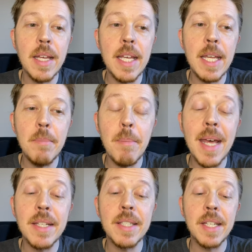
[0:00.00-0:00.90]

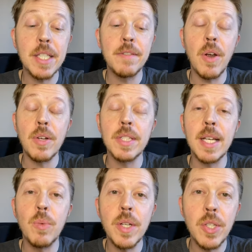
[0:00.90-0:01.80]
medicine as far as
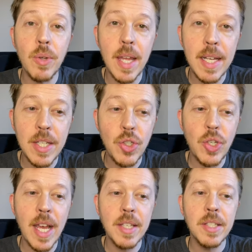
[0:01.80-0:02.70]
like what you can
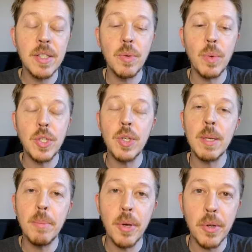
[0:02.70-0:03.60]
ingest, what you
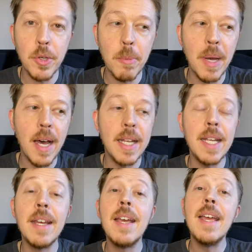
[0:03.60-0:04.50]
can put on your body,
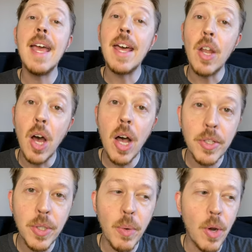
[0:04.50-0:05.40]
and
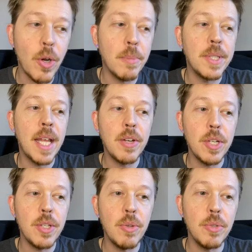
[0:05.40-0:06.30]
also herbs that are
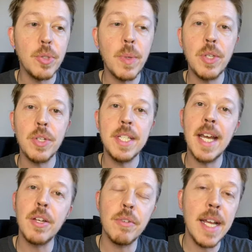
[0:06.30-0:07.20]
used when you're
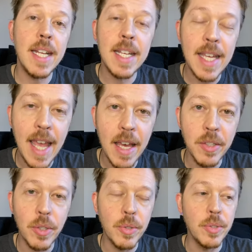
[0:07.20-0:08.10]
decorating
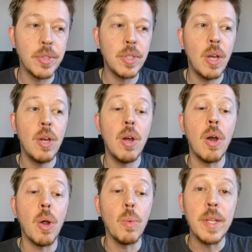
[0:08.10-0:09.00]
candles
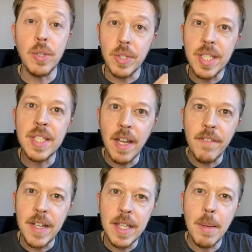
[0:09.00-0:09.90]
or when you're
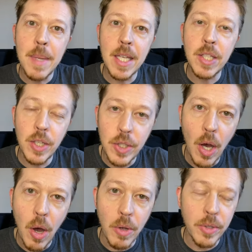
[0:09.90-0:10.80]
stuffing them into
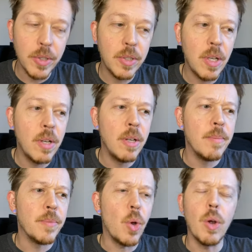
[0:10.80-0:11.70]
dolls
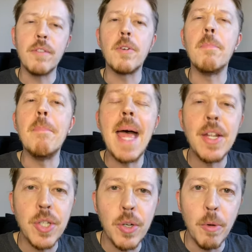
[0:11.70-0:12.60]
or for
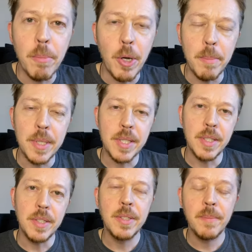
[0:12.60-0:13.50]
magical
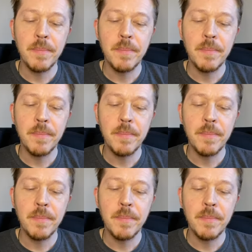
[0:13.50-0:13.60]
purposes.